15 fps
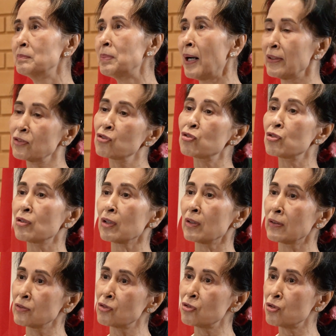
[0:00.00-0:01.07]
parts to the
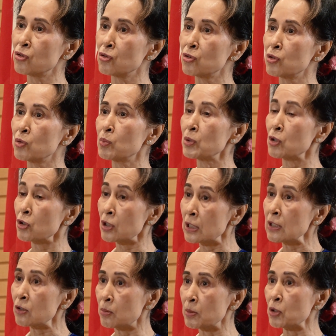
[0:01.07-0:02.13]
Constitution which
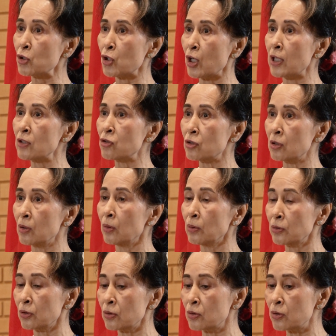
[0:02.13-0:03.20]
need to be changed in
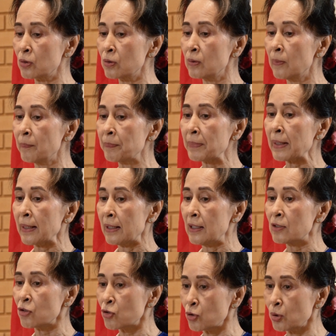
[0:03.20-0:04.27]
order to
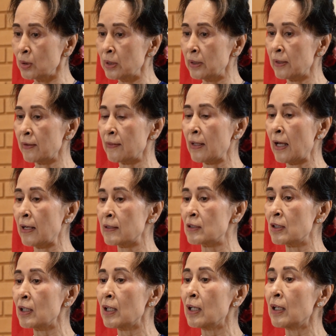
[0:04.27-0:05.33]
ensure
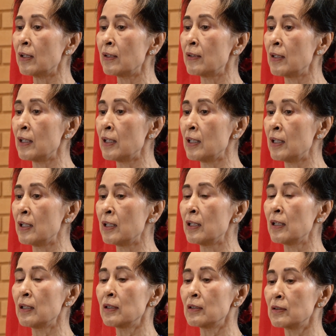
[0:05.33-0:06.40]
that the
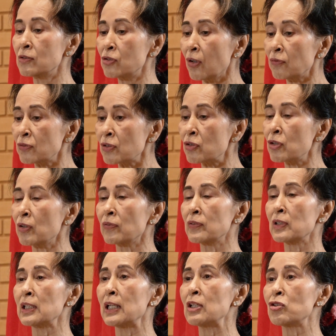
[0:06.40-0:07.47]
sovereignty of
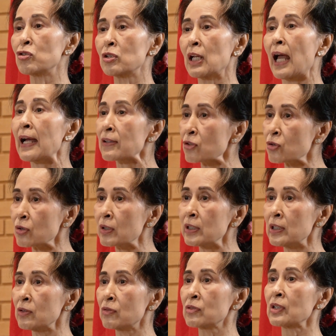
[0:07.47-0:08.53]
the nation actually
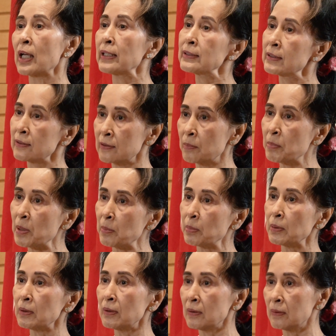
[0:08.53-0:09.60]
resides in the people.